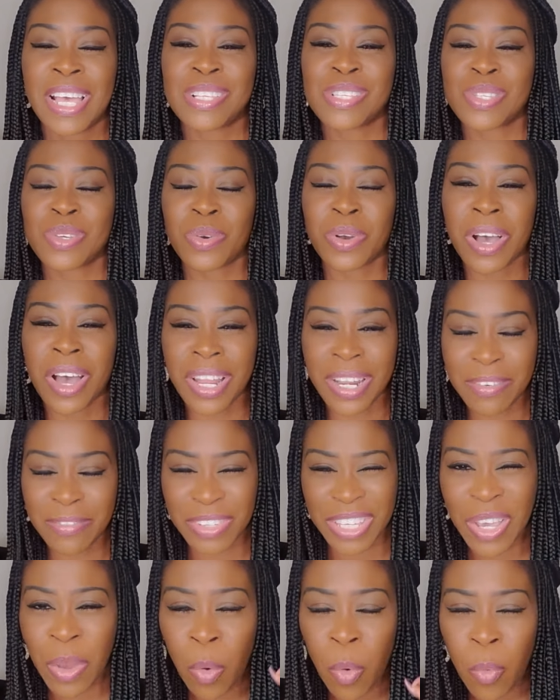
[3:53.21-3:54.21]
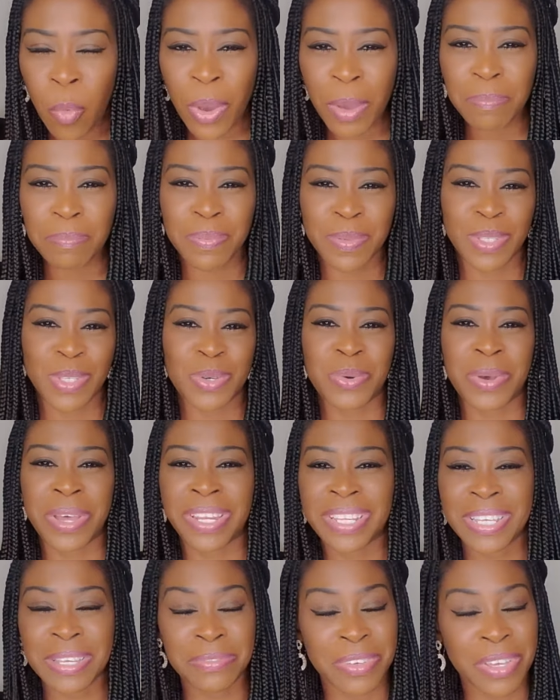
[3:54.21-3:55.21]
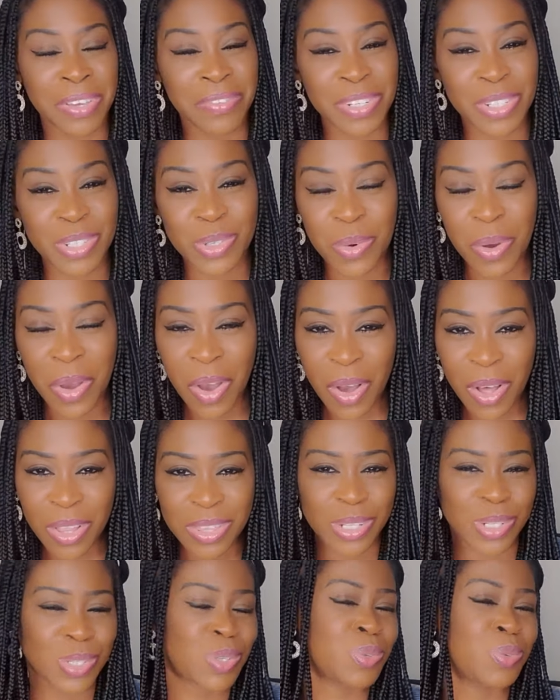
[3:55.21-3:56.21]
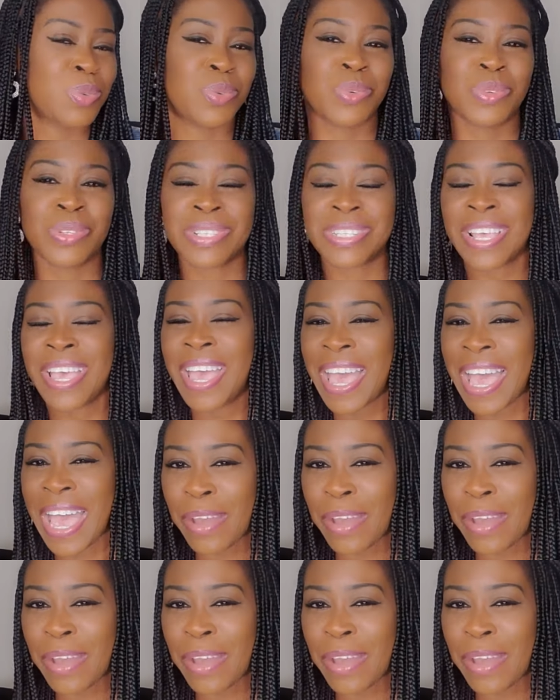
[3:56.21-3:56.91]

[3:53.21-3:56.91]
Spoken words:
and so God have equipped you, and he have given you all the tools,